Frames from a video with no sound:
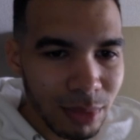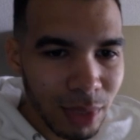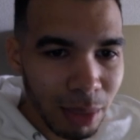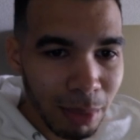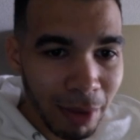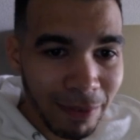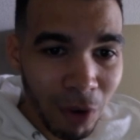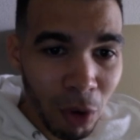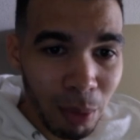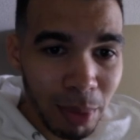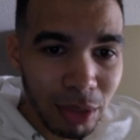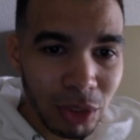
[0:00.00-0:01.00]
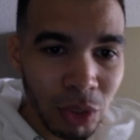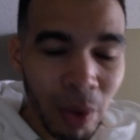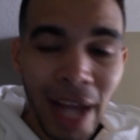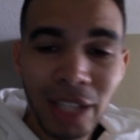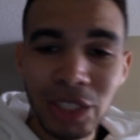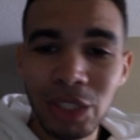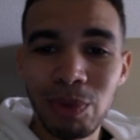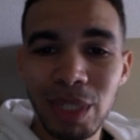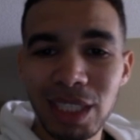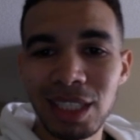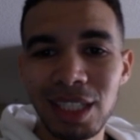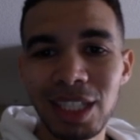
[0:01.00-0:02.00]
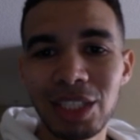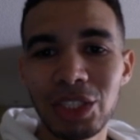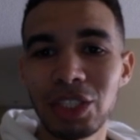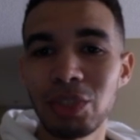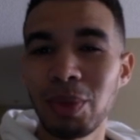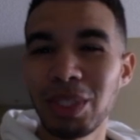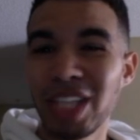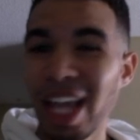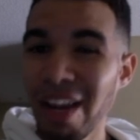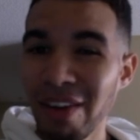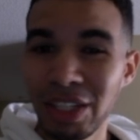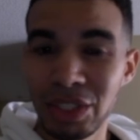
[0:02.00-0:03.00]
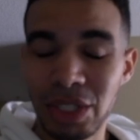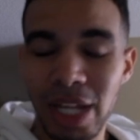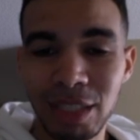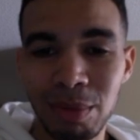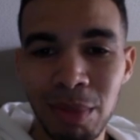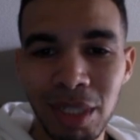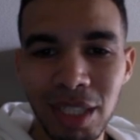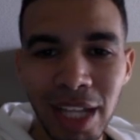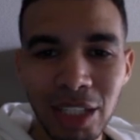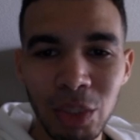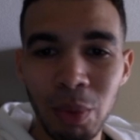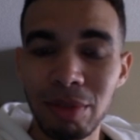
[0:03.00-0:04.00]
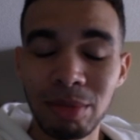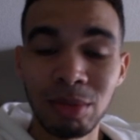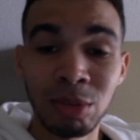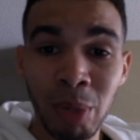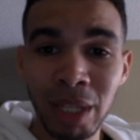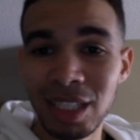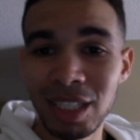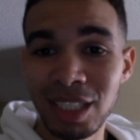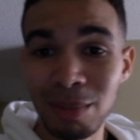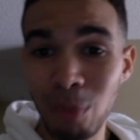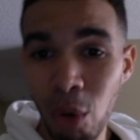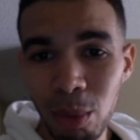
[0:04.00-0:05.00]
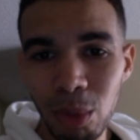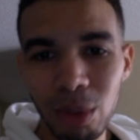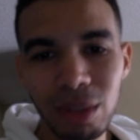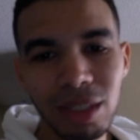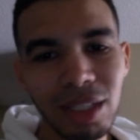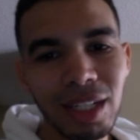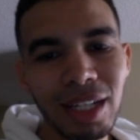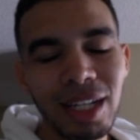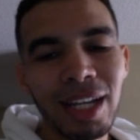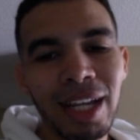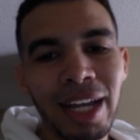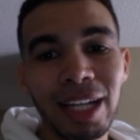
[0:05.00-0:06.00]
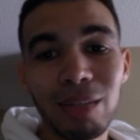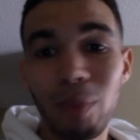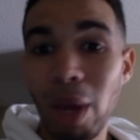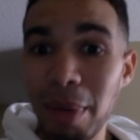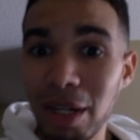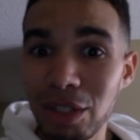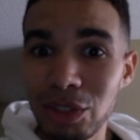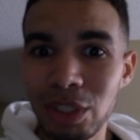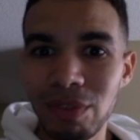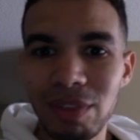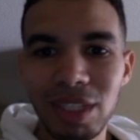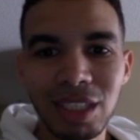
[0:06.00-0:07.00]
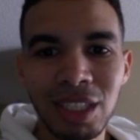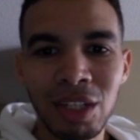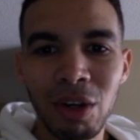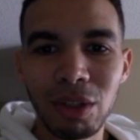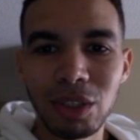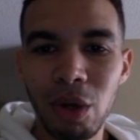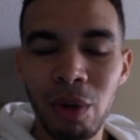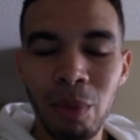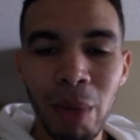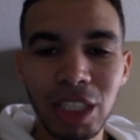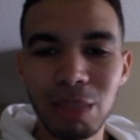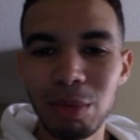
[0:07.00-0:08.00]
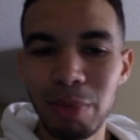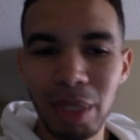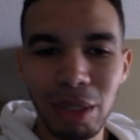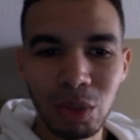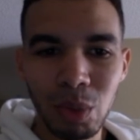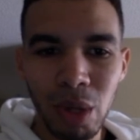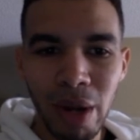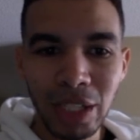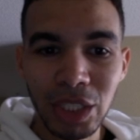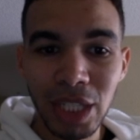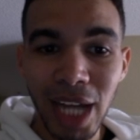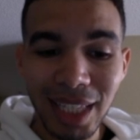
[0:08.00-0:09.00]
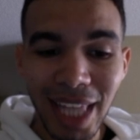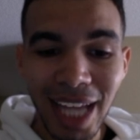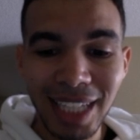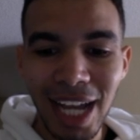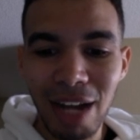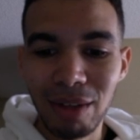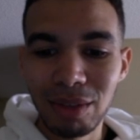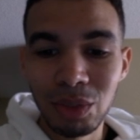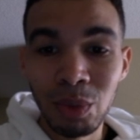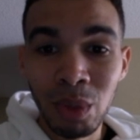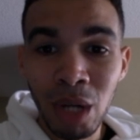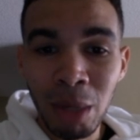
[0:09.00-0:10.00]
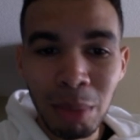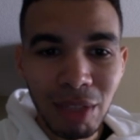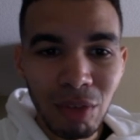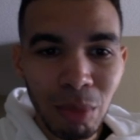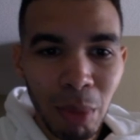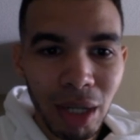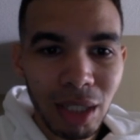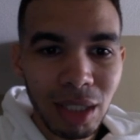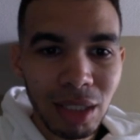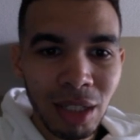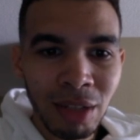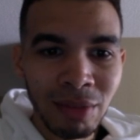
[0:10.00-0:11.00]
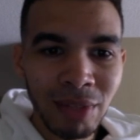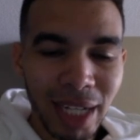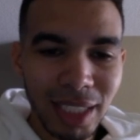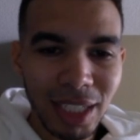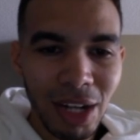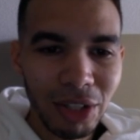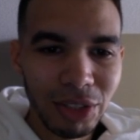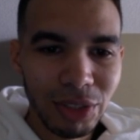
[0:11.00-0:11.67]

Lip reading: My phone bill. So I actually recently just switched carriers last month. I actually went from Sprint to T-Mobile, and way better service and also a way cheaper bill as well. I actually got that down to an unbelievable mark of $90.